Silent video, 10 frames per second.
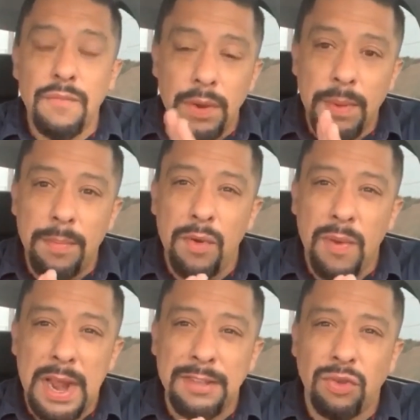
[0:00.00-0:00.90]
And
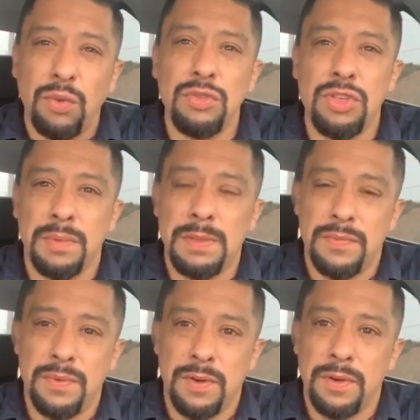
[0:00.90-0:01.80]
remember what I told you
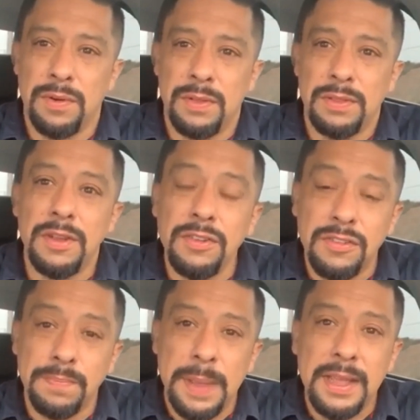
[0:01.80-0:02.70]
before,
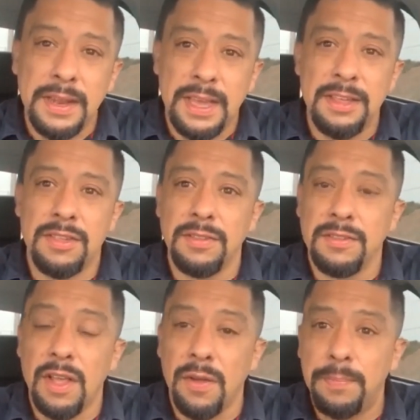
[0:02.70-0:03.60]
there's
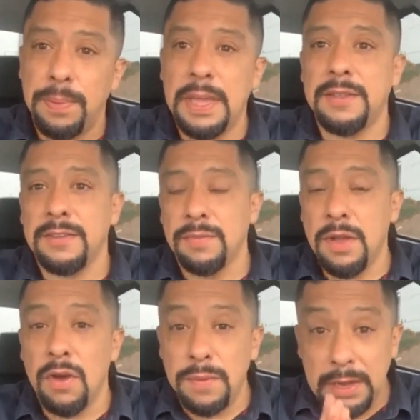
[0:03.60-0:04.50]
speculations of peaks of
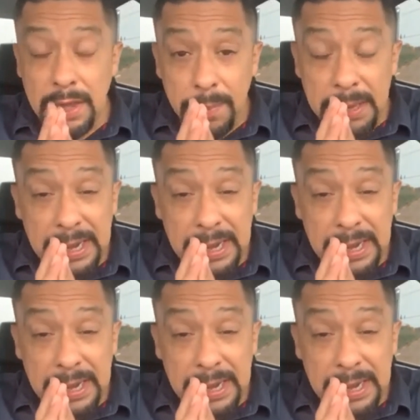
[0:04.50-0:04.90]
COVID coming